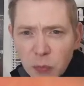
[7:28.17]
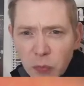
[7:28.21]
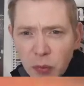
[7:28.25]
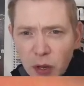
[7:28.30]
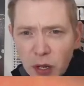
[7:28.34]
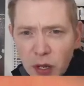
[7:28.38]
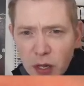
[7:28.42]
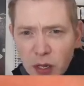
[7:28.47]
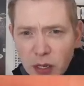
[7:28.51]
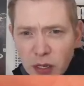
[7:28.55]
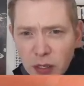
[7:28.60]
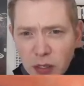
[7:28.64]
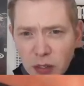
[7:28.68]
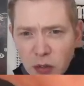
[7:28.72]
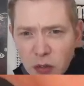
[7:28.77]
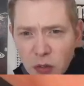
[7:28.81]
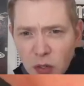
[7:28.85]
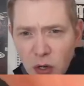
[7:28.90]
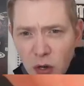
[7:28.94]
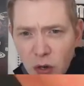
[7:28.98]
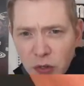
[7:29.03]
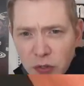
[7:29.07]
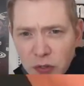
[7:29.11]
but you
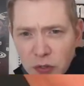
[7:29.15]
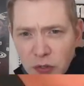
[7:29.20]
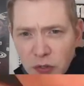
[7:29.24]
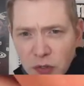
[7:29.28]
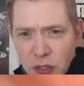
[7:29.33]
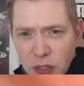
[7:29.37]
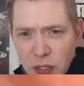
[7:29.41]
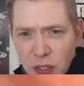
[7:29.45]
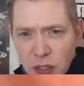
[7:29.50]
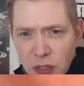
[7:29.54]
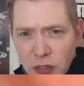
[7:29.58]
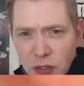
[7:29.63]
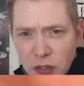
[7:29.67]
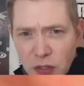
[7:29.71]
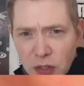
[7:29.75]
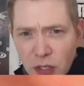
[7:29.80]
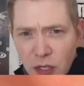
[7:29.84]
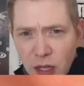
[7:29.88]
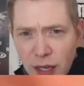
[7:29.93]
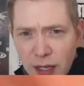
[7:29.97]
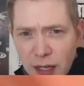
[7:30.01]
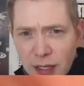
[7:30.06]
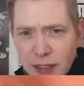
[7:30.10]
can also see that there's
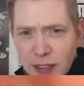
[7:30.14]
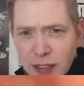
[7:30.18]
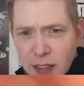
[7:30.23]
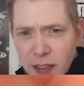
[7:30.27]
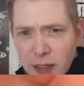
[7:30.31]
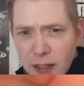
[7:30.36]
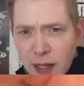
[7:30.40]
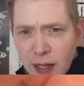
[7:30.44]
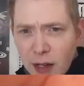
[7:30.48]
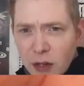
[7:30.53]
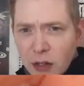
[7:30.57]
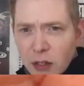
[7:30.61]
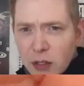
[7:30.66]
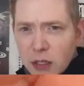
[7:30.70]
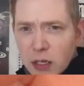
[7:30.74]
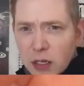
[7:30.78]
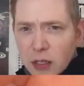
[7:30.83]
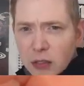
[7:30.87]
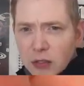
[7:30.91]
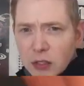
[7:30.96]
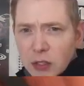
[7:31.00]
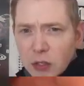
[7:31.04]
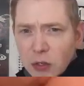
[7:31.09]
a lot of detail in
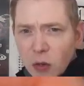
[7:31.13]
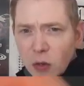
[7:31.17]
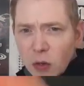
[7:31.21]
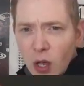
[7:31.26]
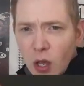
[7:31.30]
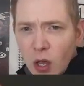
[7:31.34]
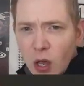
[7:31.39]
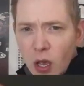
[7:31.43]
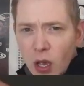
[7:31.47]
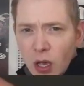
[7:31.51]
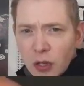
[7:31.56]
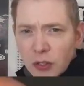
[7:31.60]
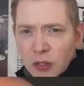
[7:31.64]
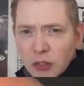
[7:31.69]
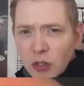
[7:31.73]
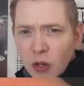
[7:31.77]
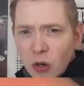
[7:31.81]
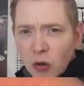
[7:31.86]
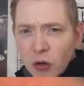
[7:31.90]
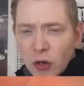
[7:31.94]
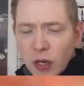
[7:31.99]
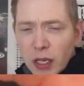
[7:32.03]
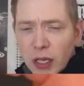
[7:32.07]
there too.
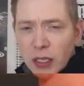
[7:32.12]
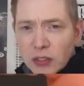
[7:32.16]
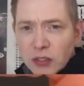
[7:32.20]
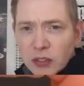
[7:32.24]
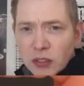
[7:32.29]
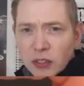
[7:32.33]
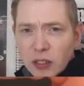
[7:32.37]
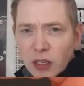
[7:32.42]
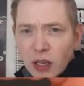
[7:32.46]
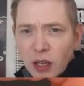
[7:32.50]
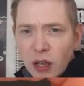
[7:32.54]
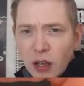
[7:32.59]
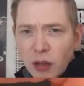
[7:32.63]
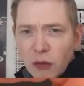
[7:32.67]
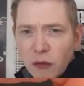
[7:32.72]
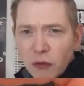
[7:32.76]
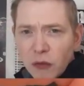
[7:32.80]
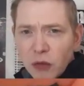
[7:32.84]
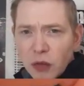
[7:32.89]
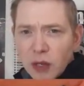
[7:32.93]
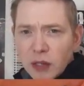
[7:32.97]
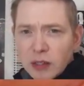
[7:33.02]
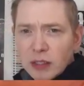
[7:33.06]
So it's
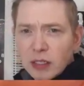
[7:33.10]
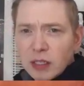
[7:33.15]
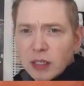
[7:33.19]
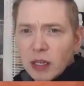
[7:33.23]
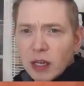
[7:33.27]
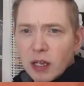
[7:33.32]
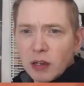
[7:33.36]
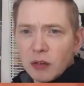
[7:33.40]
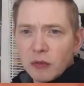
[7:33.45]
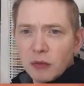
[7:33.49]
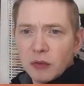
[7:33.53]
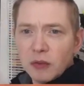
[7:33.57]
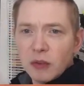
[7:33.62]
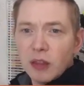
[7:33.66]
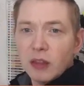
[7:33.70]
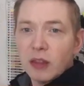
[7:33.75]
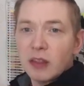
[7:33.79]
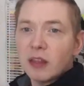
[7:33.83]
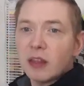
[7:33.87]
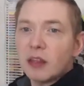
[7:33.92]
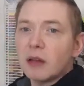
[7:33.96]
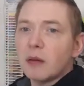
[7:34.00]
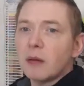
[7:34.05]
if the if
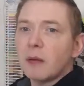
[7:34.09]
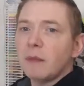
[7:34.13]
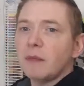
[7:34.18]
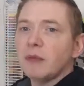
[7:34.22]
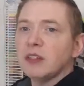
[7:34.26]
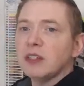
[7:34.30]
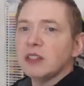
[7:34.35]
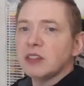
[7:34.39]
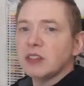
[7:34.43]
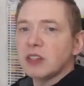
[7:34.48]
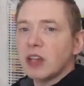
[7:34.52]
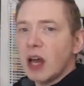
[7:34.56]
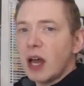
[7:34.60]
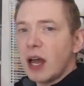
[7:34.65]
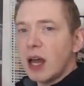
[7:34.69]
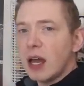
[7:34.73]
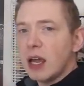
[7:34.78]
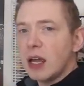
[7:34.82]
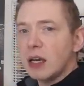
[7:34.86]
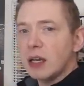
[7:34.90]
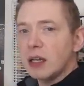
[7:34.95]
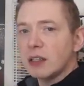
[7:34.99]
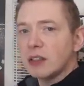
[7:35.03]
the
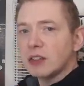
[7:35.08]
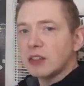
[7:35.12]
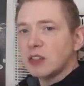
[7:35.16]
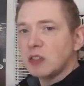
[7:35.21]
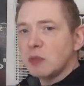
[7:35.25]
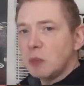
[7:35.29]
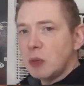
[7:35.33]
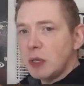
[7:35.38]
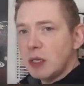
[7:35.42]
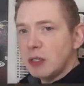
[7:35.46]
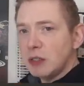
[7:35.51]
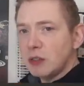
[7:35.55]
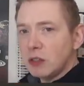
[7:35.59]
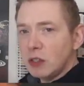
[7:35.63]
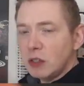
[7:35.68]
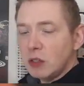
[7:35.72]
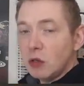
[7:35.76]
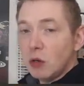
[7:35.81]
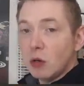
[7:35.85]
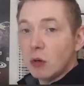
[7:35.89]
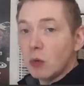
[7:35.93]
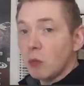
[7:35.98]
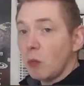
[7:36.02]
design speaks to
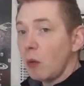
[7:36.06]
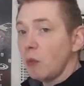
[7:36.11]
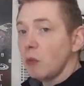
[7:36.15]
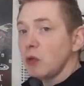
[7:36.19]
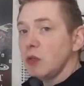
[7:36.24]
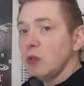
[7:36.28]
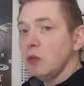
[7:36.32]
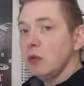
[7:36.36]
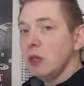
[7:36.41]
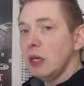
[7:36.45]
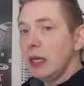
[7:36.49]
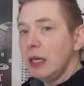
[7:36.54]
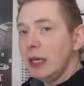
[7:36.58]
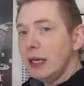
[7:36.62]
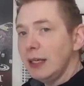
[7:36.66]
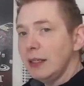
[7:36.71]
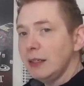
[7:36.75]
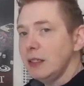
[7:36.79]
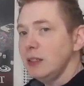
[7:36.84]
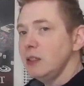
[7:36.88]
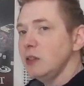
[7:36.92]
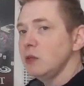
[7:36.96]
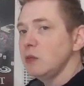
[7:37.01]
you, and remember you can
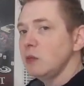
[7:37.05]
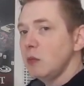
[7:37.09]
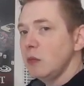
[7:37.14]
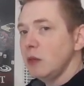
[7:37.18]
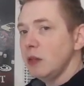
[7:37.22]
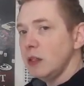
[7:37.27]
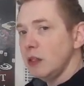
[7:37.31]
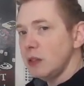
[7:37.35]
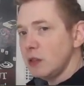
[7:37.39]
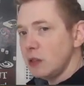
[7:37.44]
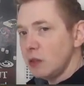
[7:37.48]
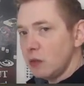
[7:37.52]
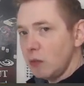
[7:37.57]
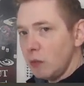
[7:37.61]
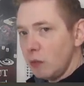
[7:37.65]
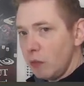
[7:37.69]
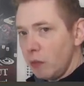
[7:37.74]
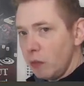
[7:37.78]
get these this